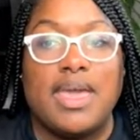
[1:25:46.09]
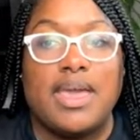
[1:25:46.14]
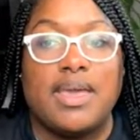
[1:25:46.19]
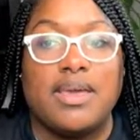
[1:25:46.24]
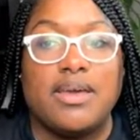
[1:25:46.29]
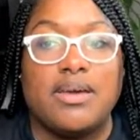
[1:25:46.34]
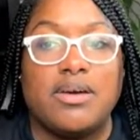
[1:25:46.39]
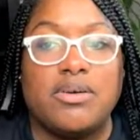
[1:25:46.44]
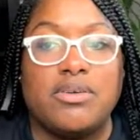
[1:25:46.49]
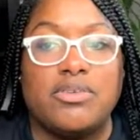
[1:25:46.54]

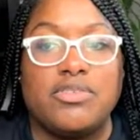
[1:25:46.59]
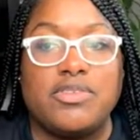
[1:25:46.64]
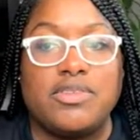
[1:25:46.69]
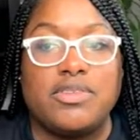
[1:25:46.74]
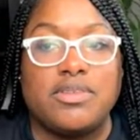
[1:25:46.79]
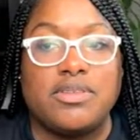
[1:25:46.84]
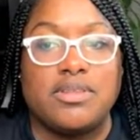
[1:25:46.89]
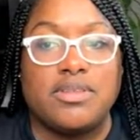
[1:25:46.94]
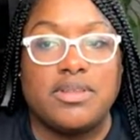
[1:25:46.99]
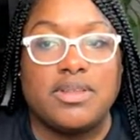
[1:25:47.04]
Else,
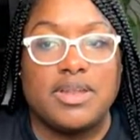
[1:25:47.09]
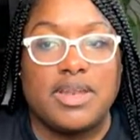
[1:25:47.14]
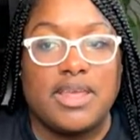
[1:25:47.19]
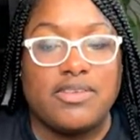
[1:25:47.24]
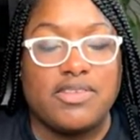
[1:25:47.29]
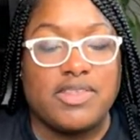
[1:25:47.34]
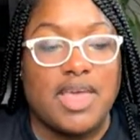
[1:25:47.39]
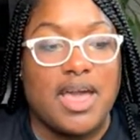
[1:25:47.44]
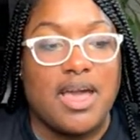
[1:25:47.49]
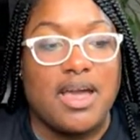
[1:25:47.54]

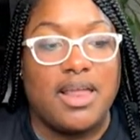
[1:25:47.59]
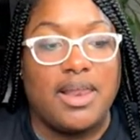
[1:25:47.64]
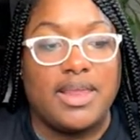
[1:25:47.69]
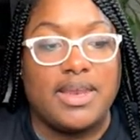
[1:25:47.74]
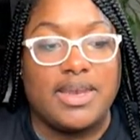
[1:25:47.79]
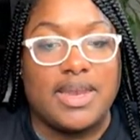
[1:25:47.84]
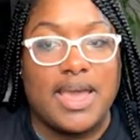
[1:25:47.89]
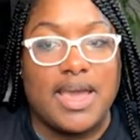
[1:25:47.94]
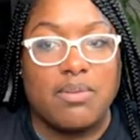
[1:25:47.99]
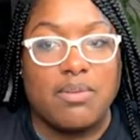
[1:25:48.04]
let's call it
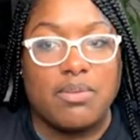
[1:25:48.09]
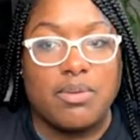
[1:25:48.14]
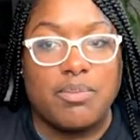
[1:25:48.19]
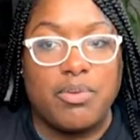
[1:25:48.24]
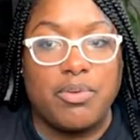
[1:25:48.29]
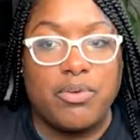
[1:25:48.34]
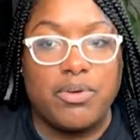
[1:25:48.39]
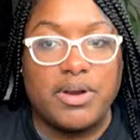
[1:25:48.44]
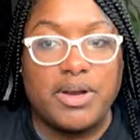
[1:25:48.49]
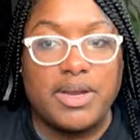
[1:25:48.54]
not
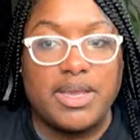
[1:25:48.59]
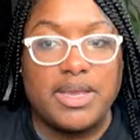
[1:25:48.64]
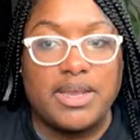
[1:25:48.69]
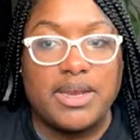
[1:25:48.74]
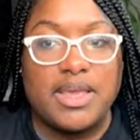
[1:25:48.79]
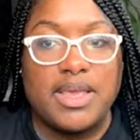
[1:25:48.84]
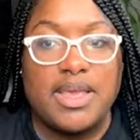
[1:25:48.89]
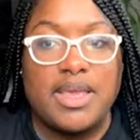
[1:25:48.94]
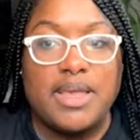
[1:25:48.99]
reported.